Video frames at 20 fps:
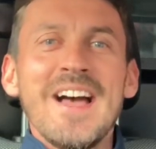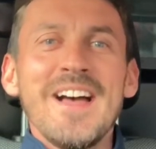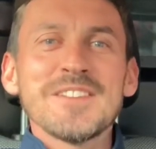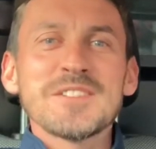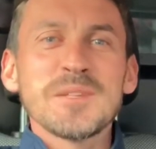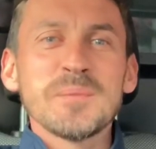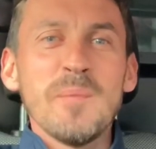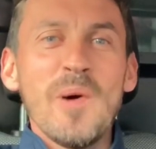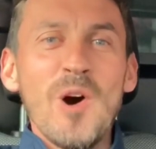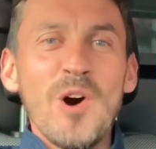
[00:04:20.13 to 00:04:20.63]

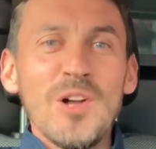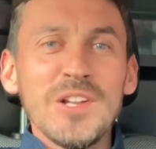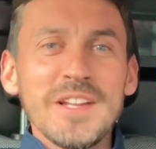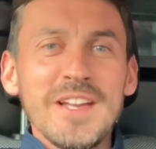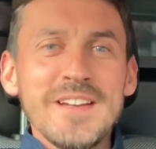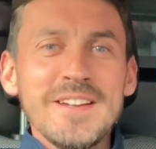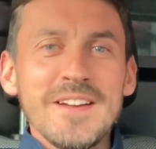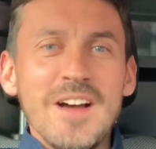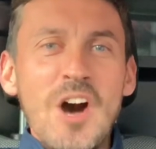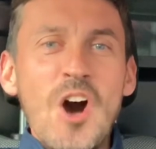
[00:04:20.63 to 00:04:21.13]

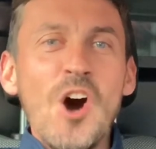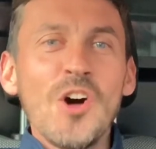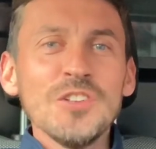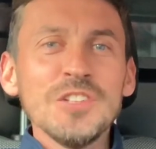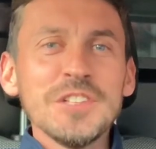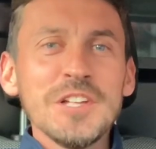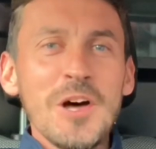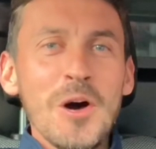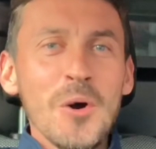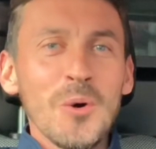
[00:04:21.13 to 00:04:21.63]
Smalling
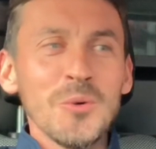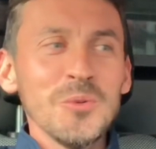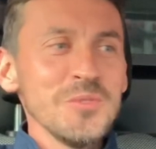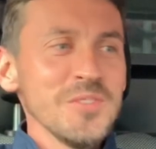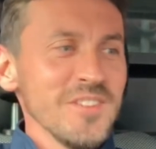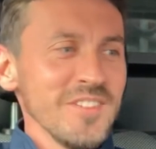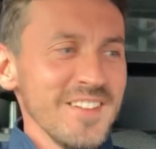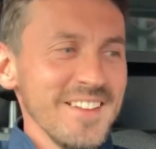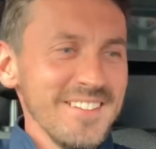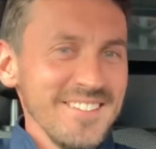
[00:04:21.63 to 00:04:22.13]
on
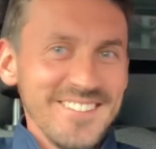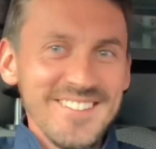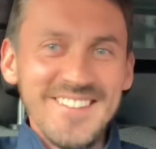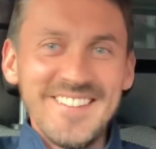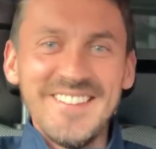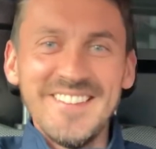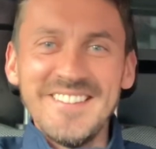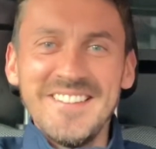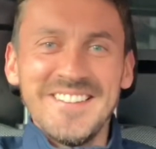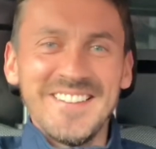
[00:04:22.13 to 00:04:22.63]

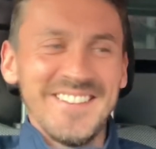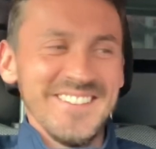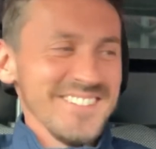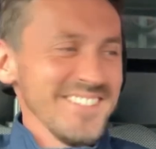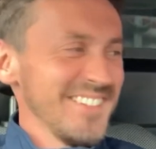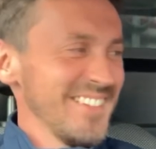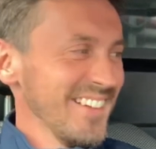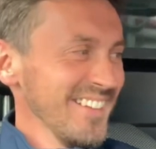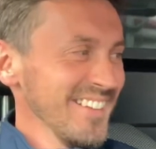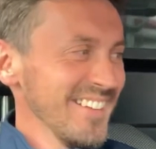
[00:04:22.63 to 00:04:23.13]

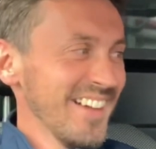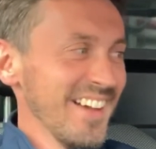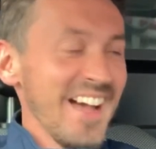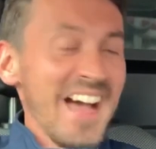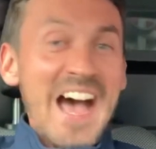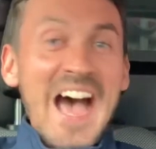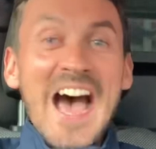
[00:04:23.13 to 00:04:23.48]
loan.